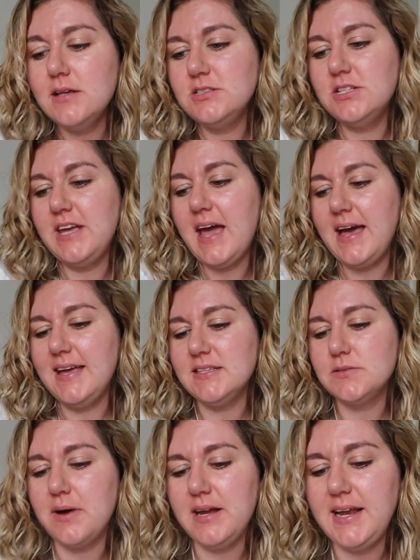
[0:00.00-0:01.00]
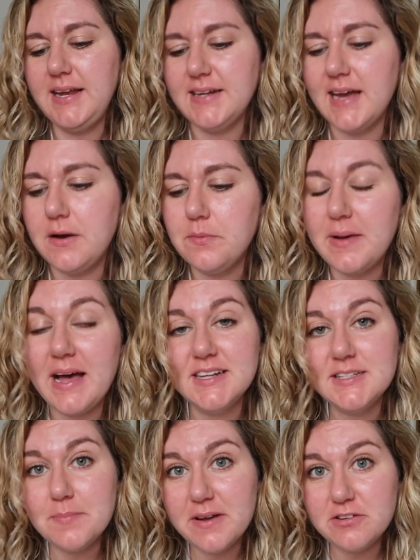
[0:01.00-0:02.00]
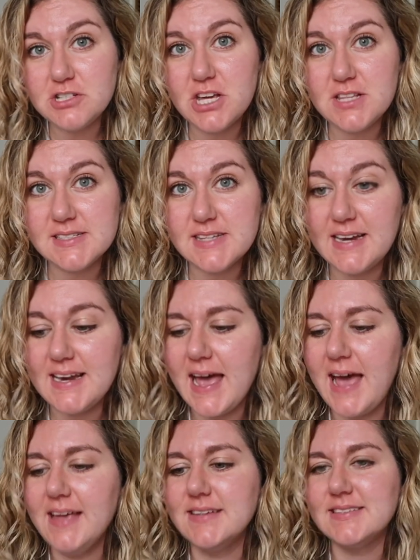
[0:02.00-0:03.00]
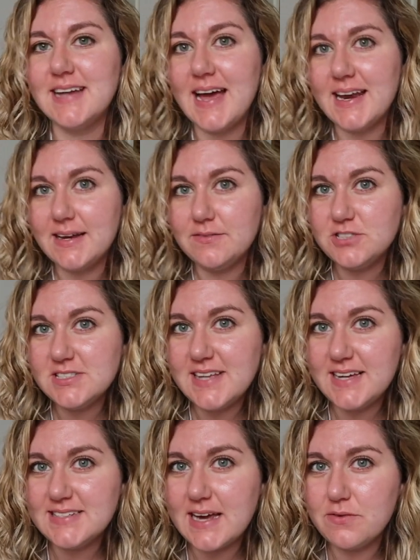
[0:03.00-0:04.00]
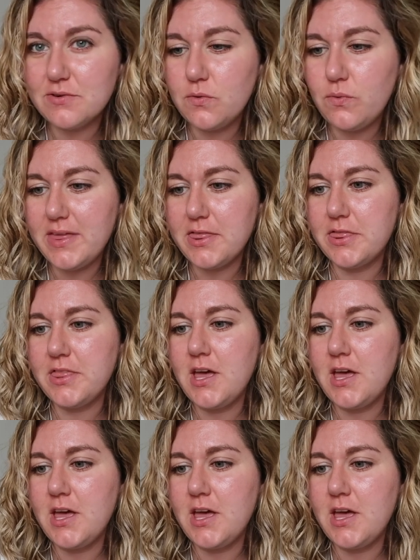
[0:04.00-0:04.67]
So yeah, it's quite late now, but I did my returns in Next and I've just sat down with